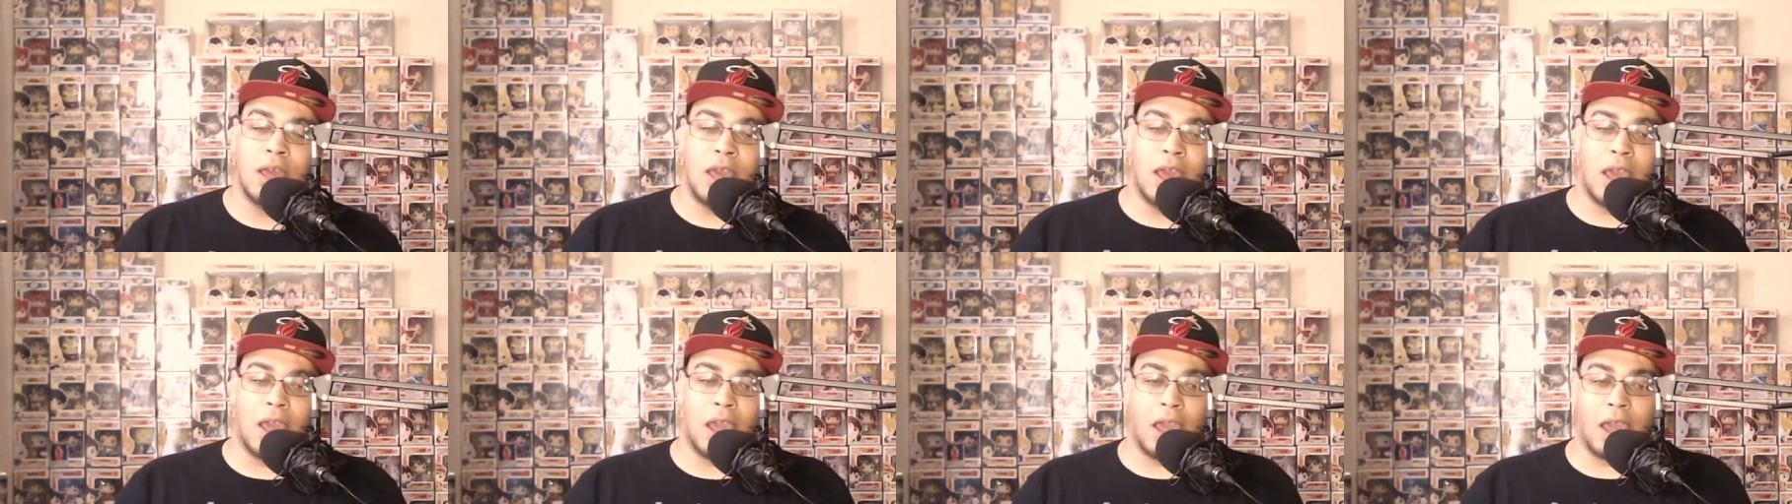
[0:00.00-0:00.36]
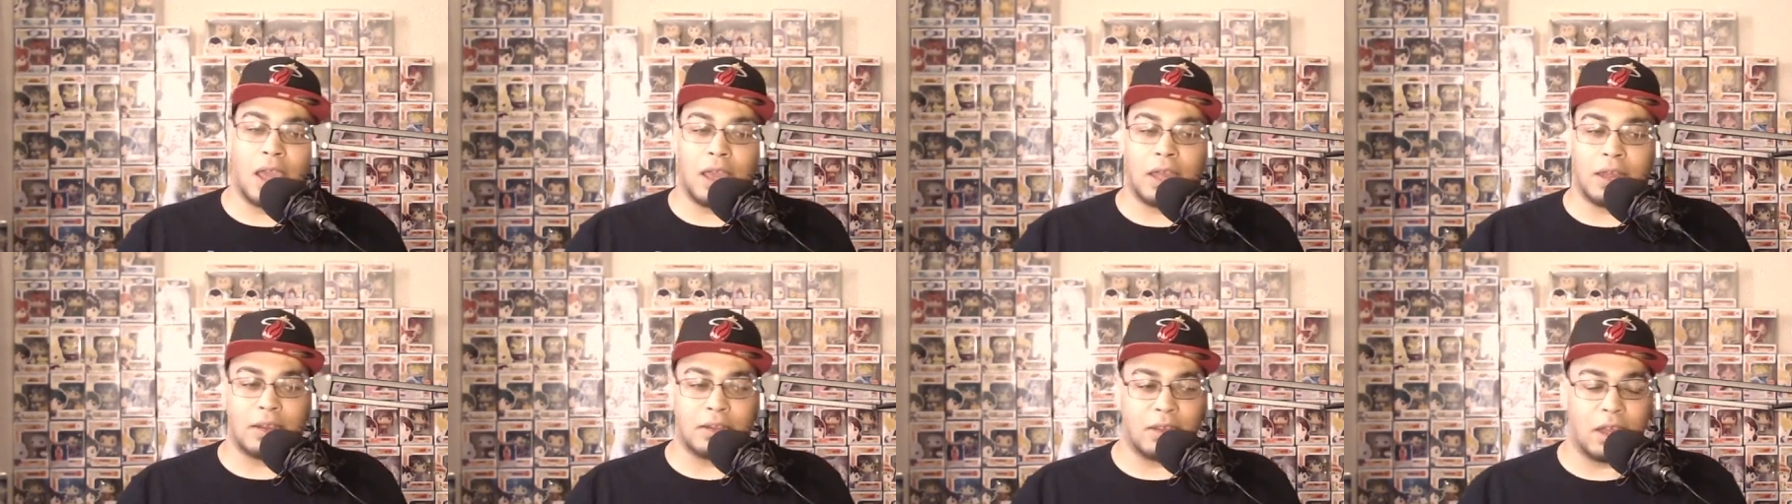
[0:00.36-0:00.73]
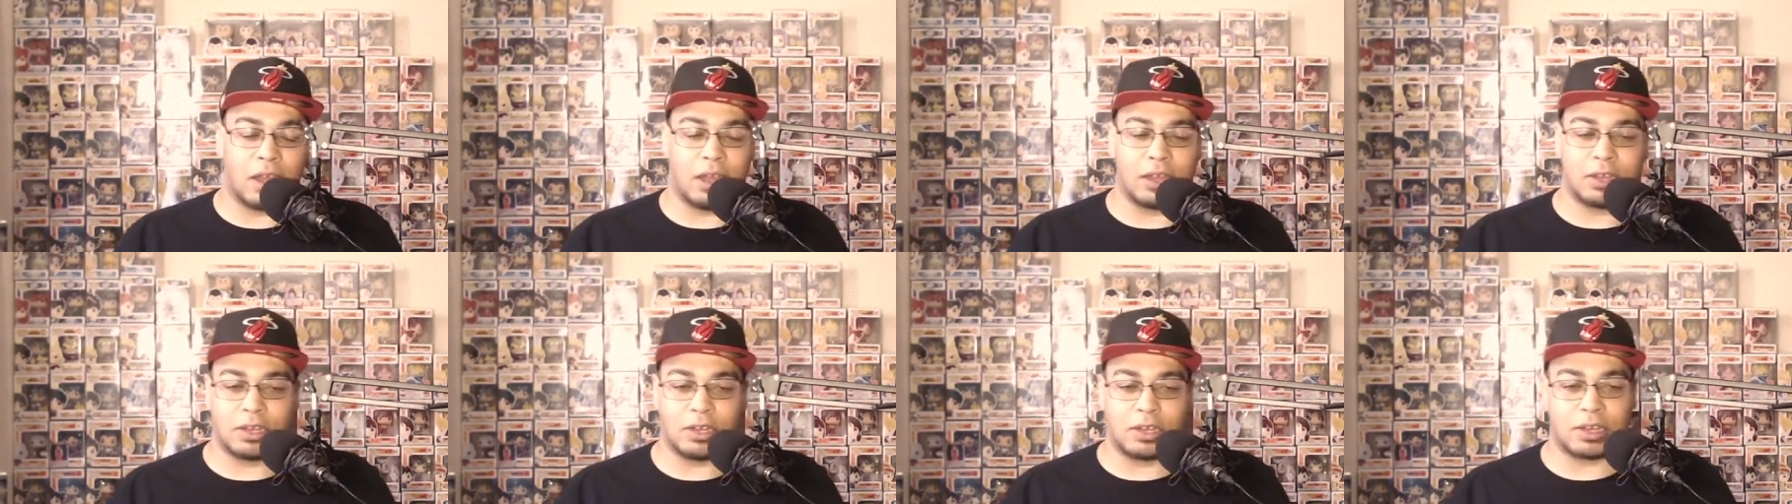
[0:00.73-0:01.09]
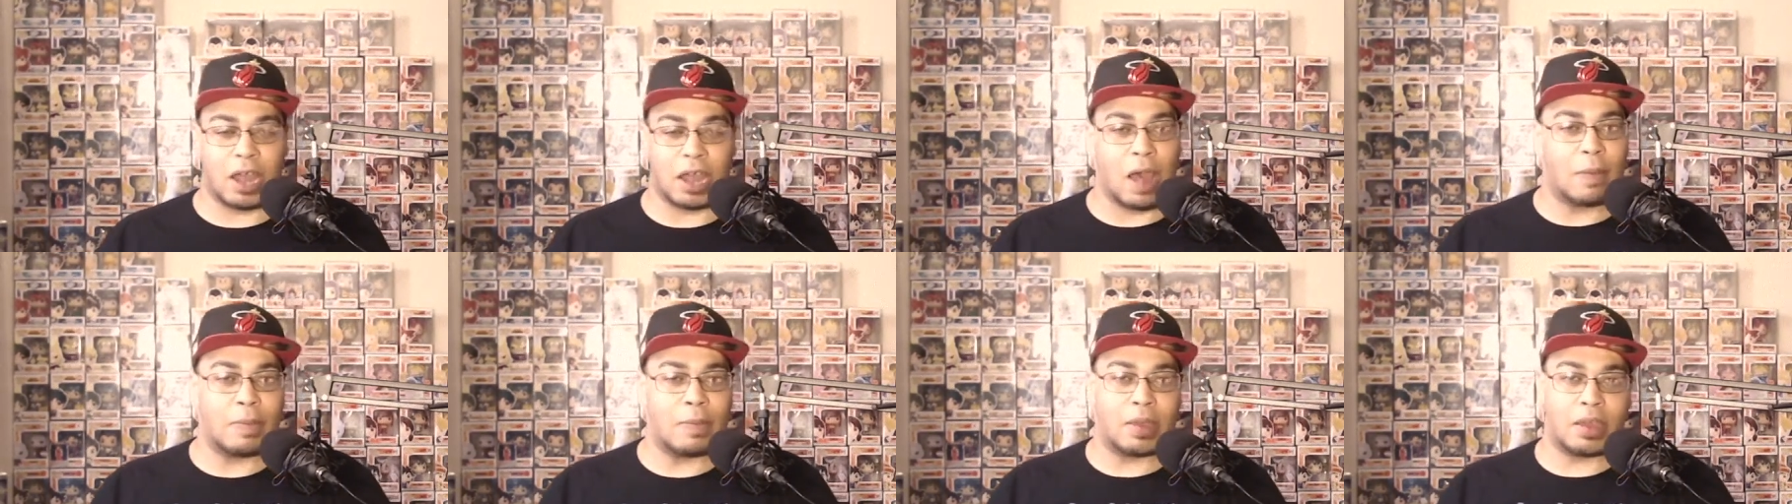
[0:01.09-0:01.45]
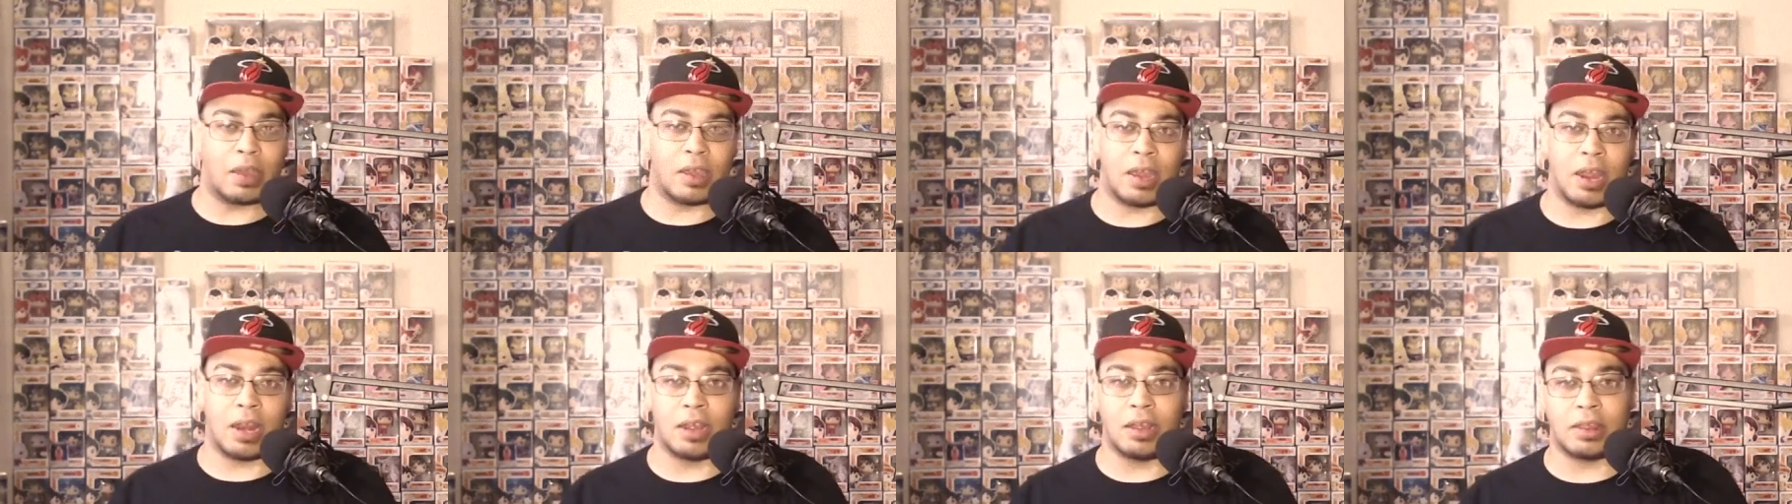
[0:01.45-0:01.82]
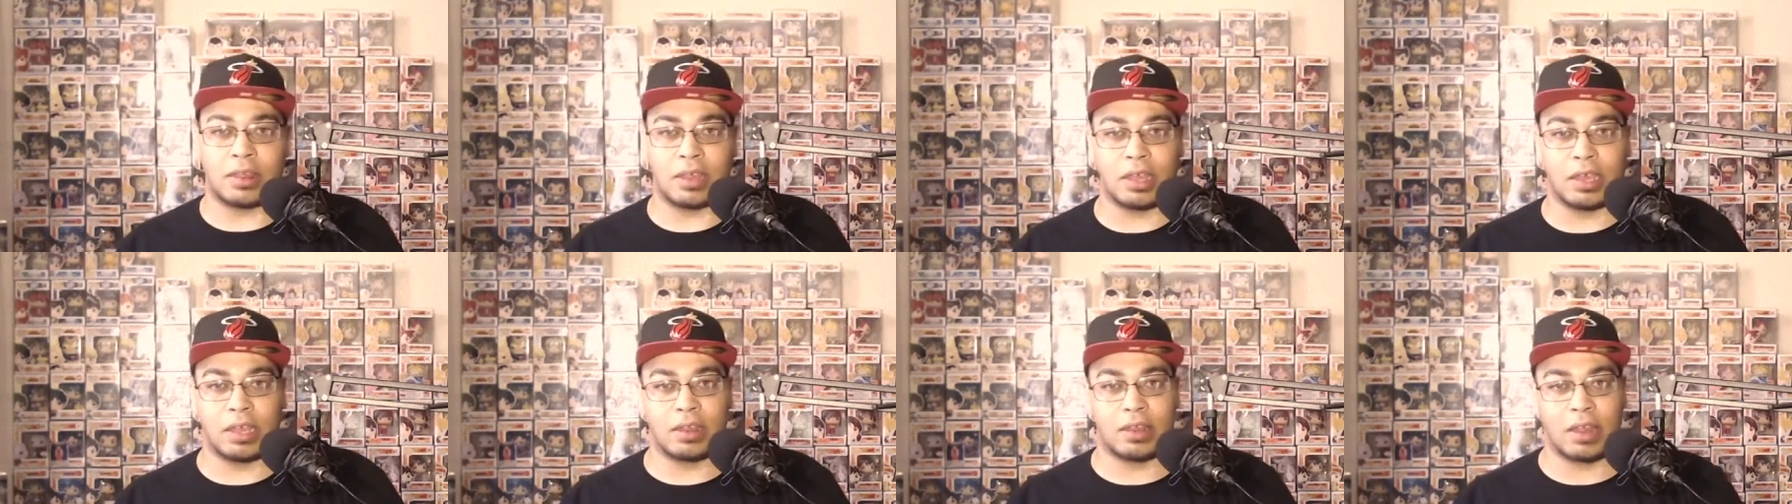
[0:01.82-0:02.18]
and yeah, just comment
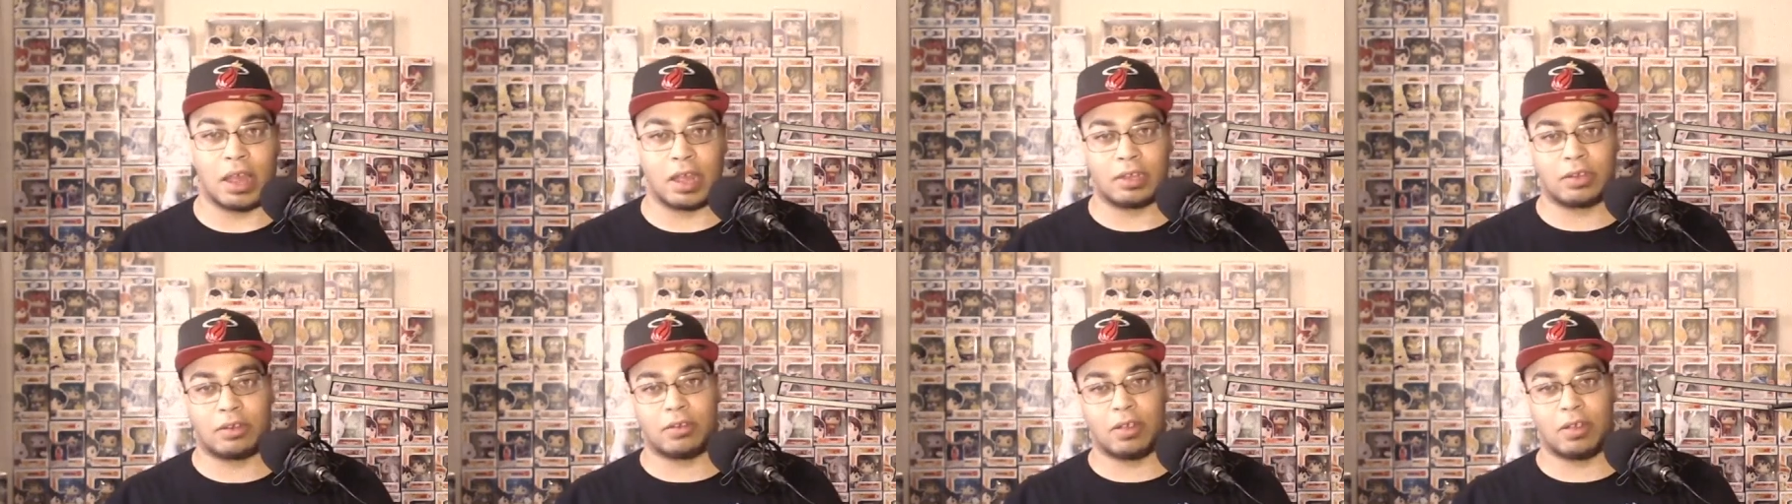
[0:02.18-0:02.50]
anything that